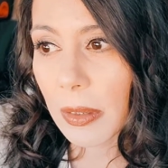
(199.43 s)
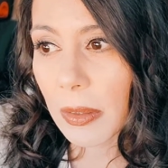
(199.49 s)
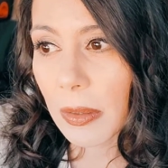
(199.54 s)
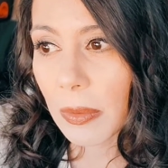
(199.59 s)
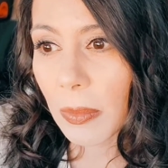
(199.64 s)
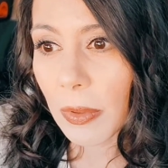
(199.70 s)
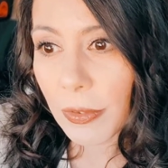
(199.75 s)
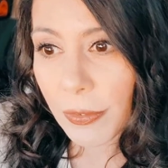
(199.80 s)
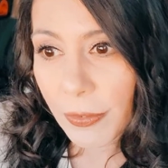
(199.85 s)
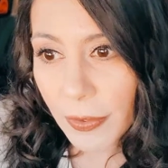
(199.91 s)

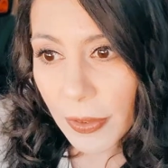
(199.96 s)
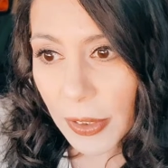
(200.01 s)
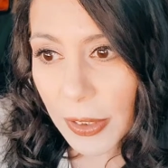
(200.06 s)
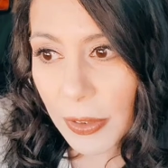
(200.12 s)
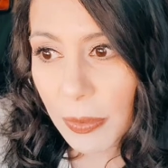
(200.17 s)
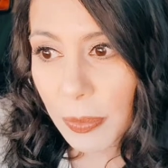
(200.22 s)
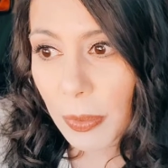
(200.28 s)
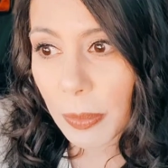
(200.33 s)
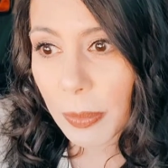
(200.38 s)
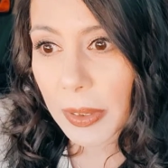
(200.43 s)
Well,
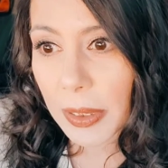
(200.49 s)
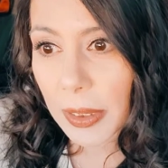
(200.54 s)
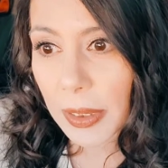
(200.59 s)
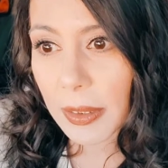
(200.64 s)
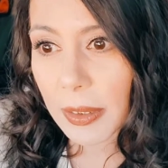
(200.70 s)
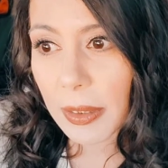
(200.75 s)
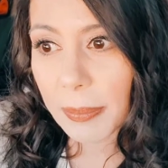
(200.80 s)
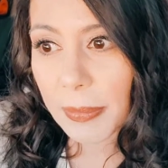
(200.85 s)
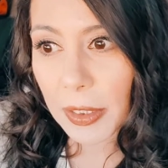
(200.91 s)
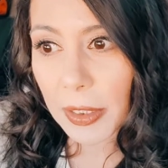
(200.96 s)
first, what we need
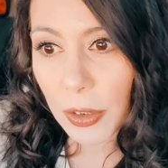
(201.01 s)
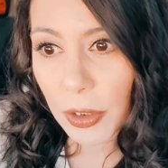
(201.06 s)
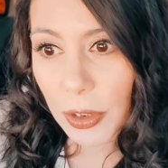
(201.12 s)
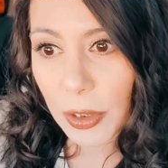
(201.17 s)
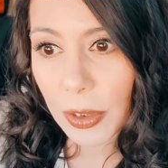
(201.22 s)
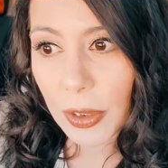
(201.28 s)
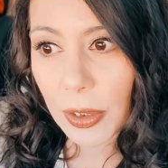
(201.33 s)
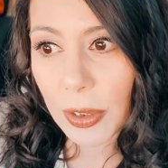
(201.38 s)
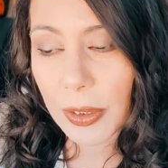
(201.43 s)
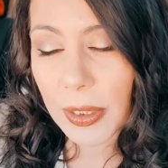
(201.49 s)
to make
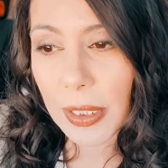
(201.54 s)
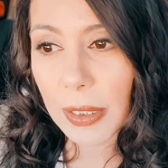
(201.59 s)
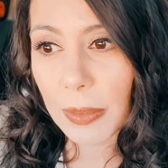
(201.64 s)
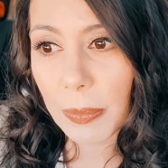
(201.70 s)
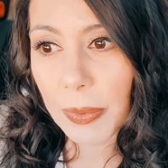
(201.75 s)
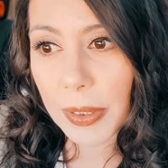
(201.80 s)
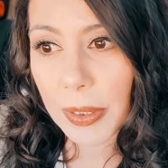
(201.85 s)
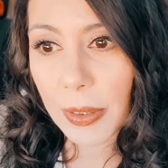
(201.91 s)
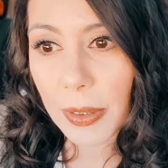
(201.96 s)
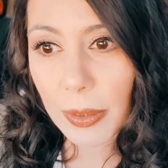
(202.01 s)
sure that
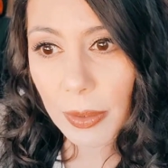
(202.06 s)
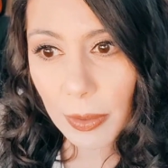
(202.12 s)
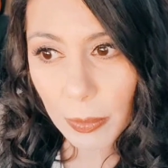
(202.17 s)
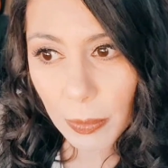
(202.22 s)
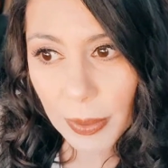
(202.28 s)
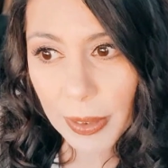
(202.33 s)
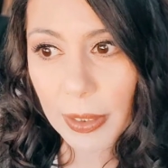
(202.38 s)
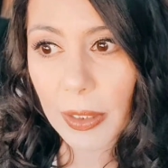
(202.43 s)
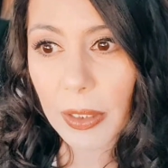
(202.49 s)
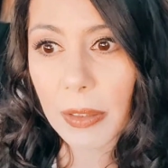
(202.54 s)
we are
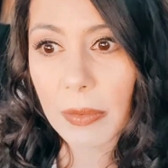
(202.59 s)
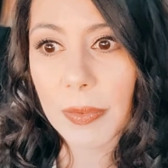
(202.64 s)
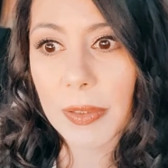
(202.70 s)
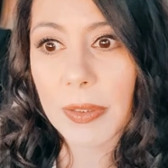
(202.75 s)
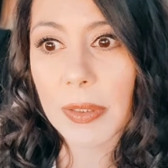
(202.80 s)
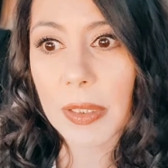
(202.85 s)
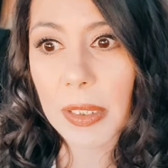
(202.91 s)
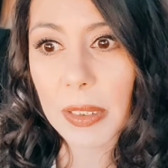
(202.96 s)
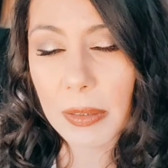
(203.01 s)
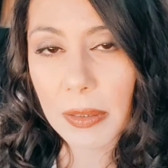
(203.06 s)
aware of
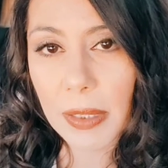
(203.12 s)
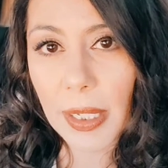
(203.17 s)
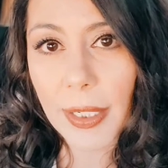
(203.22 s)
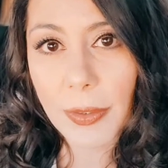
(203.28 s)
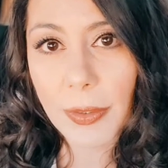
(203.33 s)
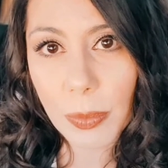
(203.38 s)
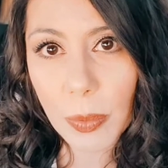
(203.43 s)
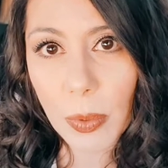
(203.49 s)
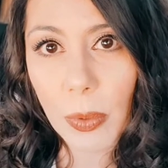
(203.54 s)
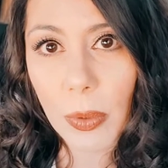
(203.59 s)
is the
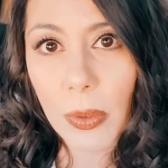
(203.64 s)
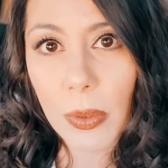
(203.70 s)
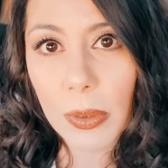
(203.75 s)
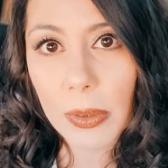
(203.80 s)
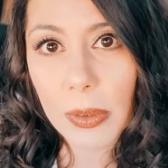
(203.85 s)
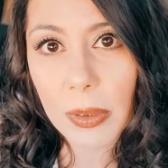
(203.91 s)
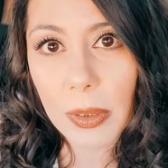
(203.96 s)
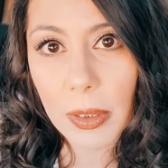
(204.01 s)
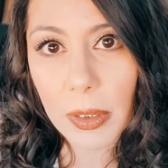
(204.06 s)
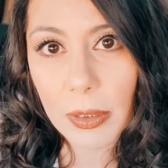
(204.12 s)
exact
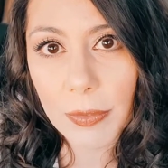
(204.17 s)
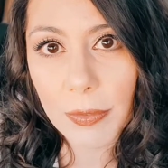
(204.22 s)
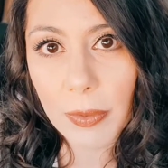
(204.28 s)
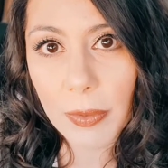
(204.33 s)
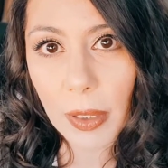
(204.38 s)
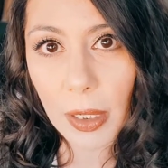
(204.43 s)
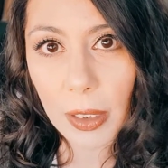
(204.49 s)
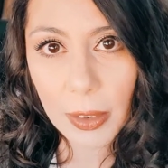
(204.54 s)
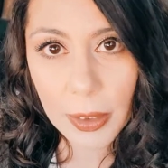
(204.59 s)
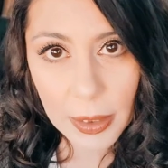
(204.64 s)
role of
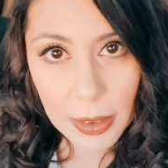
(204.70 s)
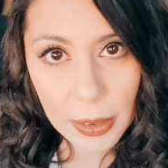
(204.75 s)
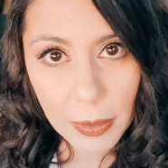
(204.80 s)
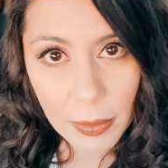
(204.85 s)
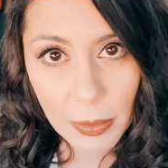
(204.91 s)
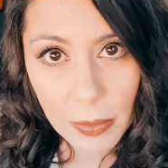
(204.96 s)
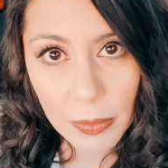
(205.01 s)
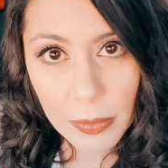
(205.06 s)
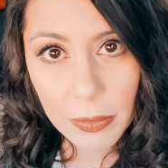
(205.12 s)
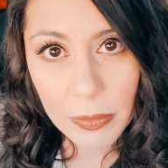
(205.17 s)
our
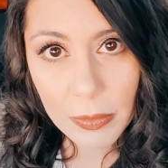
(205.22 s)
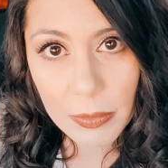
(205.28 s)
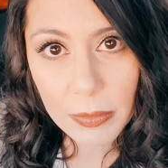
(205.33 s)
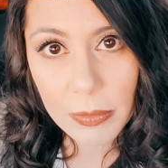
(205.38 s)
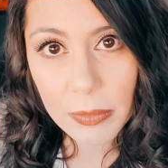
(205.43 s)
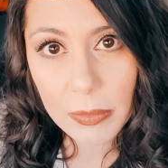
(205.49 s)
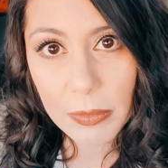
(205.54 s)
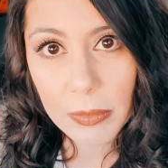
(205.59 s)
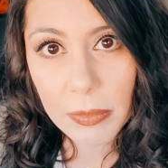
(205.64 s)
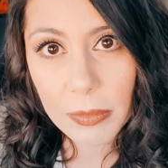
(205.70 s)
ego.
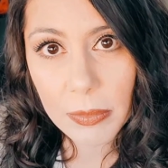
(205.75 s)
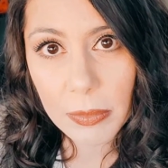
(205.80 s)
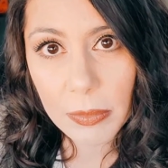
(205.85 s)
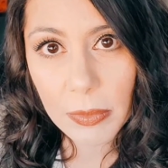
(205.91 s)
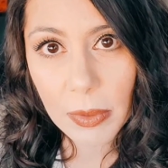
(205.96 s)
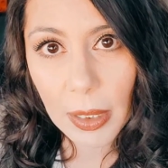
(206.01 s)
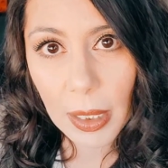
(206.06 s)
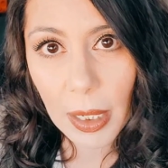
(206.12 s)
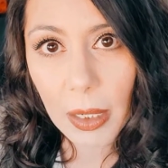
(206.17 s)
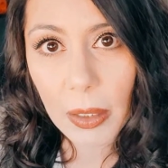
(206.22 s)

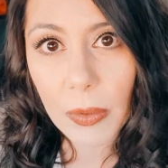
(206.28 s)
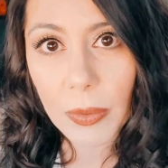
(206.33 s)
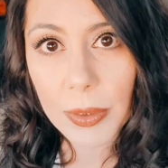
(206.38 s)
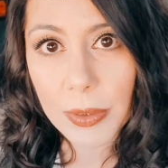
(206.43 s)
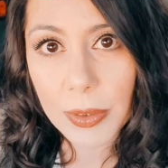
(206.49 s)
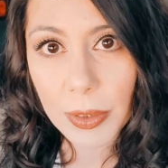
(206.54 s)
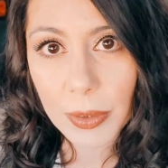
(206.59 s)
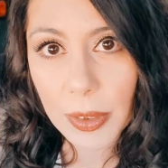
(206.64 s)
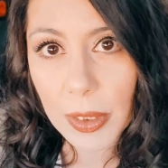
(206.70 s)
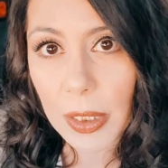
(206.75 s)
How is
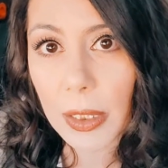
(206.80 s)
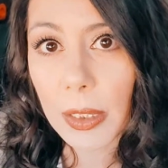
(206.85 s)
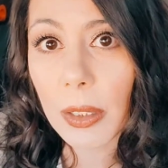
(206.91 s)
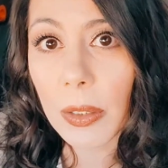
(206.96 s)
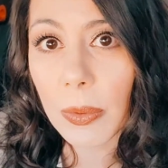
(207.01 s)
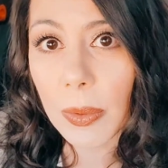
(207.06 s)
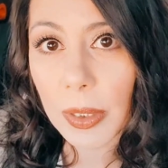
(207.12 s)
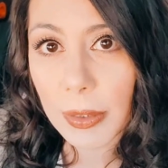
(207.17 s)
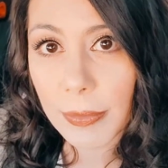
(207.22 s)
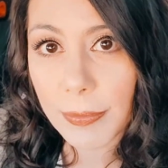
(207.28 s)
our
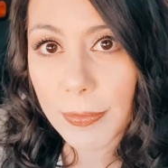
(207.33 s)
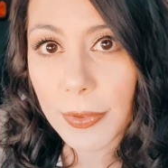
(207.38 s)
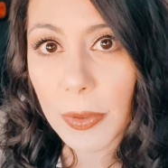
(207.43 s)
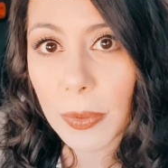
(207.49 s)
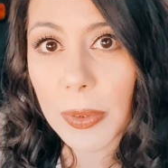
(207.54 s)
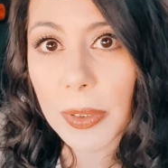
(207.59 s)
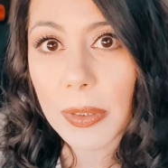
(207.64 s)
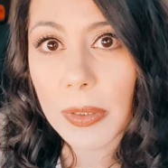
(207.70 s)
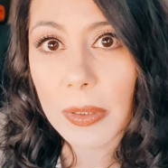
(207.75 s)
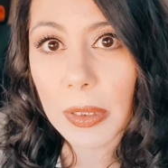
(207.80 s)
ego
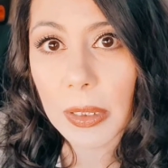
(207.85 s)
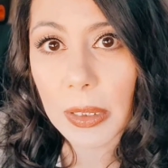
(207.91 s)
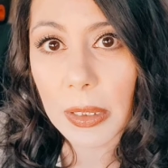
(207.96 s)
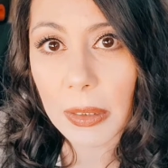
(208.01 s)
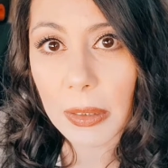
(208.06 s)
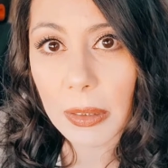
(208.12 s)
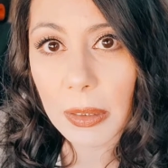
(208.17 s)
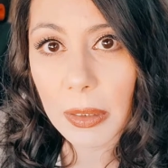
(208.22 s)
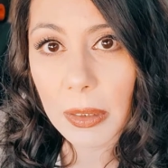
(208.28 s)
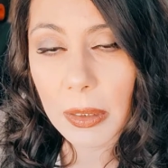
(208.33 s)
influencing
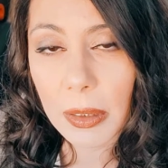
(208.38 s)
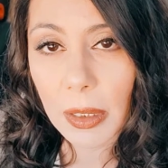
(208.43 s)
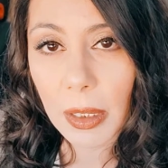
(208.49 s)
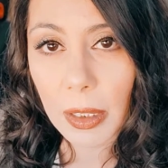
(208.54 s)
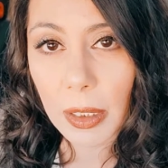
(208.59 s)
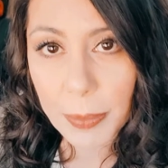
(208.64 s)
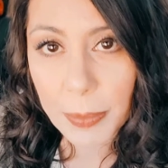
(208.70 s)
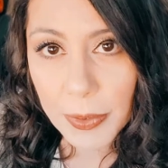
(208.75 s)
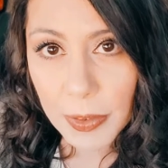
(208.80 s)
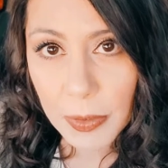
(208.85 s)

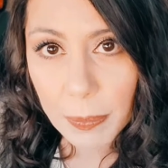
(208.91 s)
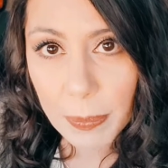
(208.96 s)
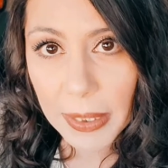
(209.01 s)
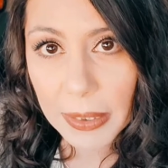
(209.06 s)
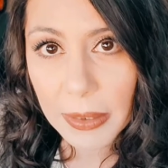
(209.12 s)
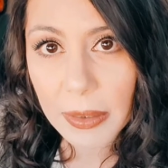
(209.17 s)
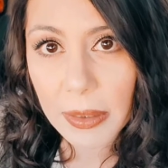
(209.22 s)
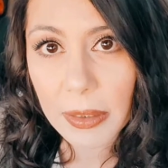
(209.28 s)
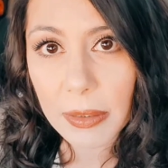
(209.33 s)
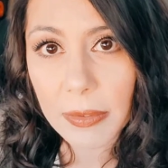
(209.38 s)
our
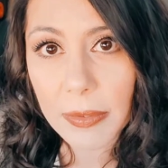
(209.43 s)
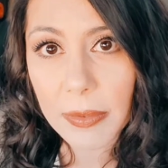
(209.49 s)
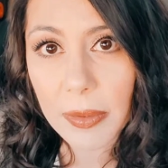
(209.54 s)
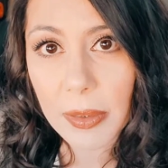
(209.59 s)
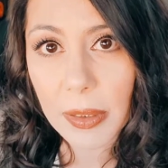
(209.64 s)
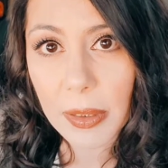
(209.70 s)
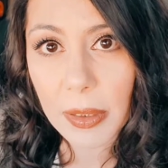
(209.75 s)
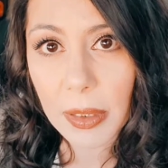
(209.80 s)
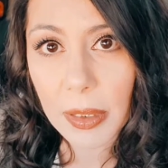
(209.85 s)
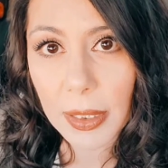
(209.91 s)
perspective
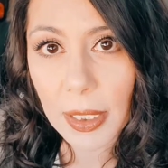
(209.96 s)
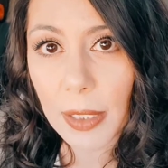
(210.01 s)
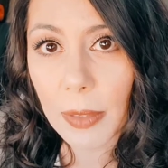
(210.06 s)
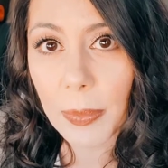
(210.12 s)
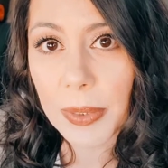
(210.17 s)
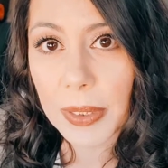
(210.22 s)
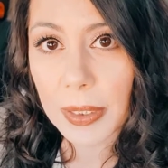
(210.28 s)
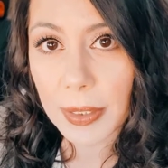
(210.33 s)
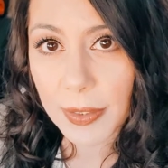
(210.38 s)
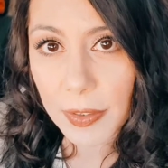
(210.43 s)
on how
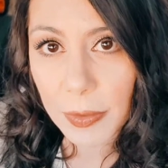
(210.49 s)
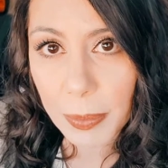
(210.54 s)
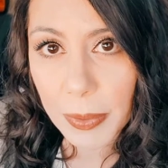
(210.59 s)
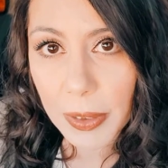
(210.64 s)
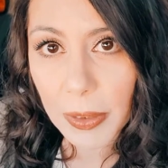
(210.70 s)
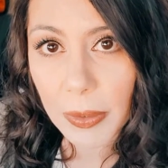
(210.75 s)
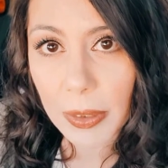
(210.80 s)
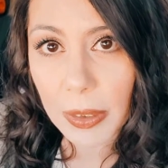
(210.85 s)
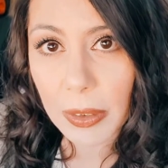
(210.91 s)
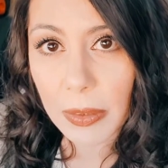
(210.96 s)
we
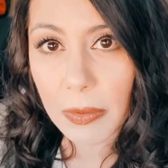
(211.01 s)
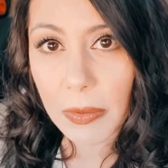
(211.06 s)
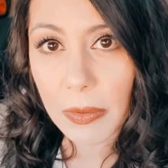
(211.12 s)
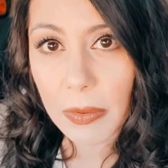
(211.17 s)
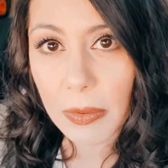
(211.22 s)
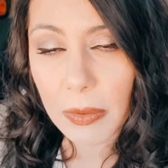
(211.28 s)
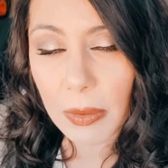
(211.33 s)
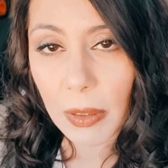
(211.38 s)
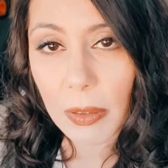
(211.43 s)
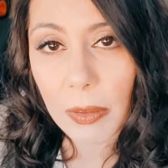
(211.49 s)
experience
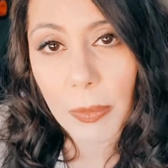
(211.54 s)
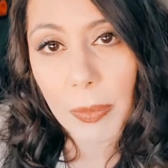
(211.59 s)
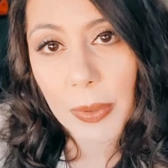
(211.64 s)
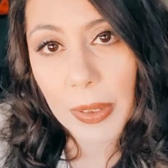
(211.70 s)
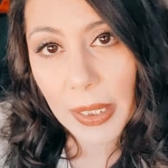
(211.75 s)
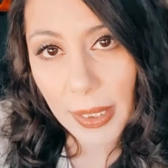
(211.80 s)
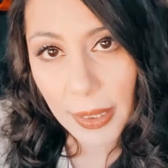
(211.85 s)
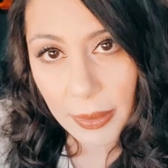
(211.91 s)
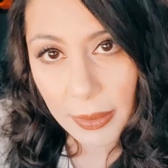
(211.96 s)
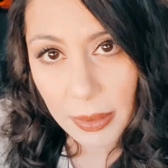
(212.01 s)
our
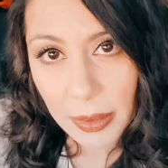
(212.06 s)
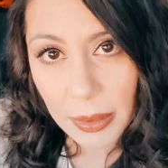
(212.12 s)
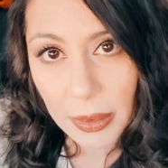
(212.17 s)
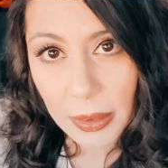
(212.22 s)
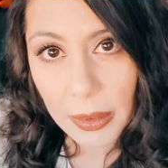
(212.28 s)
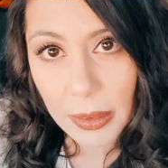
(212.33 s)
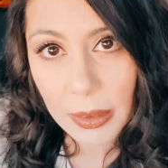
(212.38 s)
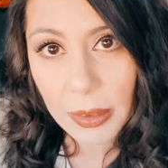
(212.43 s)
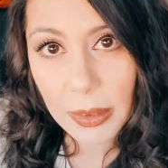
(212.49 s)
reality?